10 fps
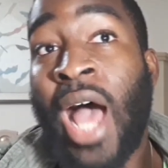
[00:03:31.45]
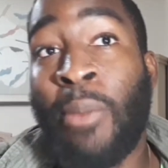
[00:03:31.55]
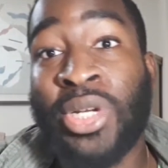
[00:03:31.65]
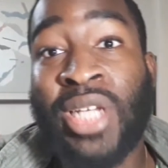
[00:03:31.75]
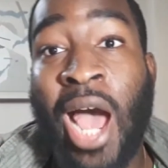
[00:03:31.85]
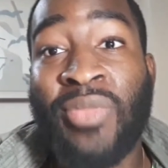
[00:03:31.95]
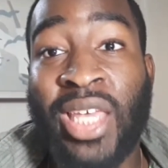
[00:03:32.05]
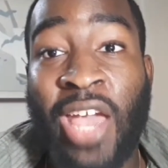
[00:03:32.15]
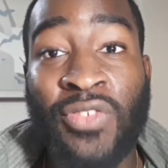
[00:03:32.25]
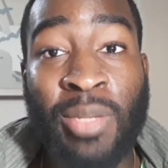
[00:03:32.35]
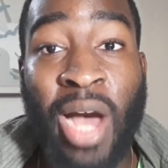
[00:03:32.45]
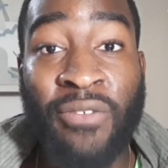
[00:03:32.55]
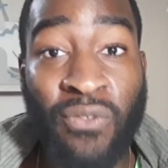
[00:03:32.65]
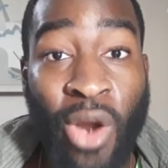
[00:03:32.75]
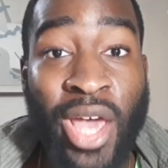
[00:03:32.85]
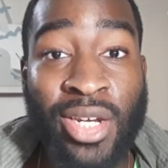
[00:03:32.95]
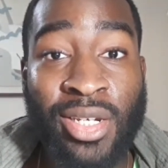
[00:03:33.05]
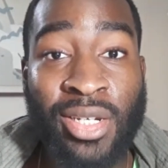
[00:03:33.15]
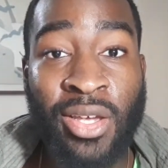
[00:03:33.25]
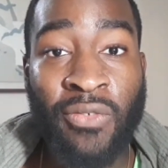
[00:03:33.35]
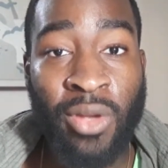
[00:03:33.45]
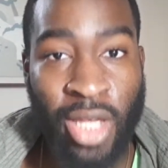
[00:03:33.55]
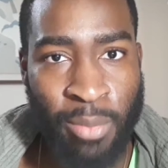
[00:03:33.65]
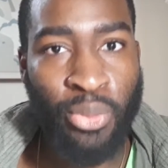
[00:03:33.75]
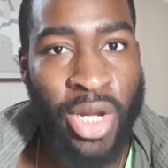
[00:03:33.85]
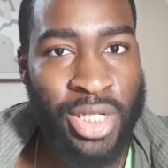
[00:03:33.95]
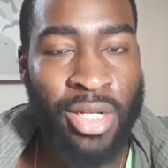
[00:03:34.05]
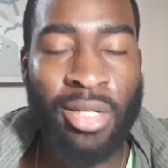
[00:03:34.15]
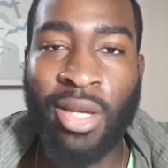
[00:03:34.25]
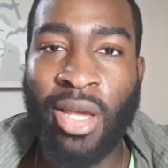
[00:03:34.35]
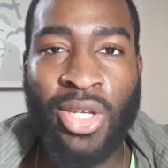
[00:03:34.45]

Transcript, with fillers: how much time they gave to my friend in prison,